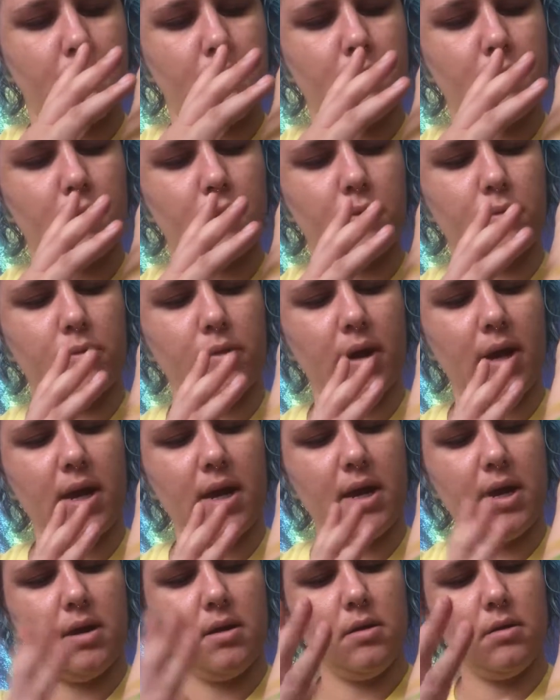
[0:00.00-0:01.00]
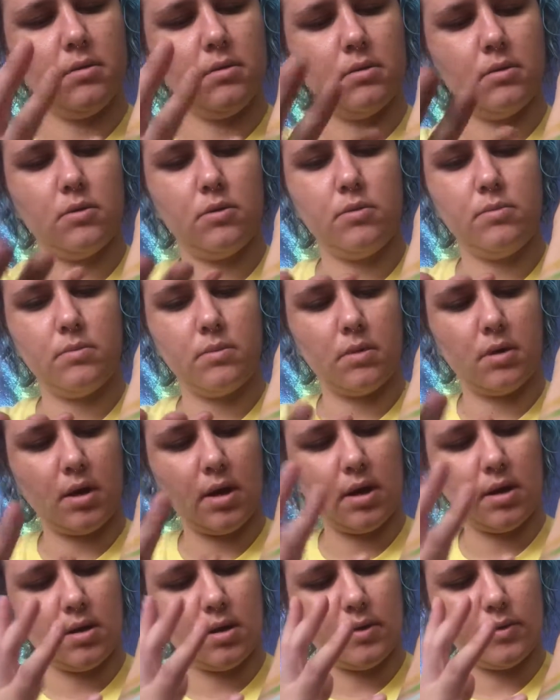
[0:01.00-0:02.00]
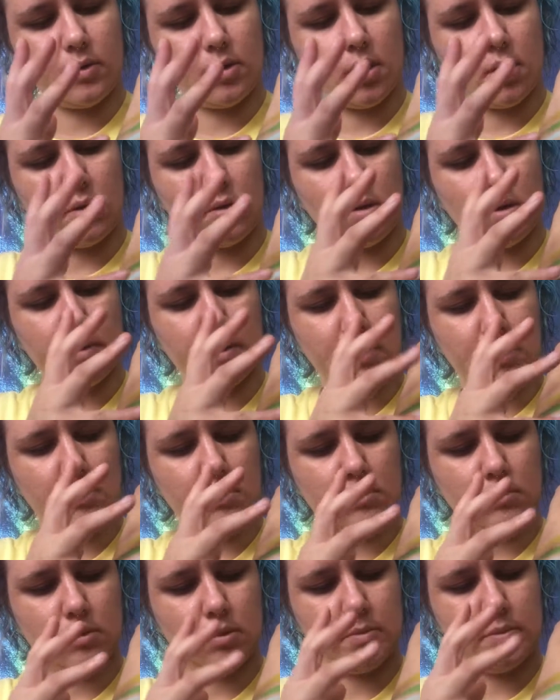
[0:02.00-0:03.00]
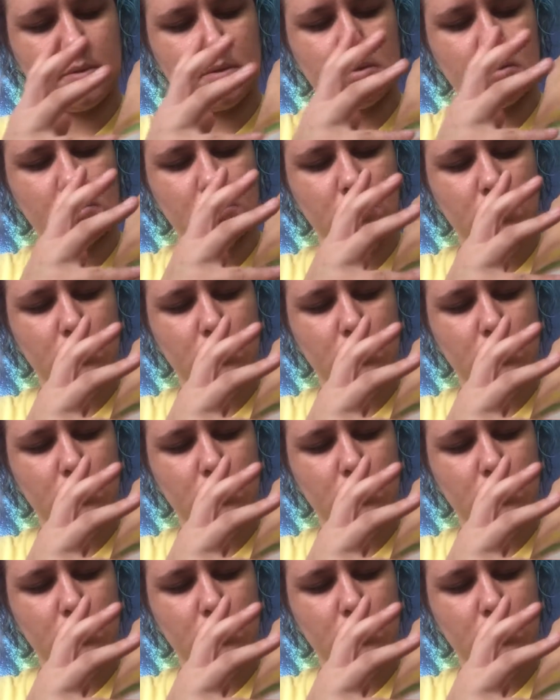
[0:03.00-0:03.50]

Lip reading: Parade. Oop, I had another color on there. Whoops.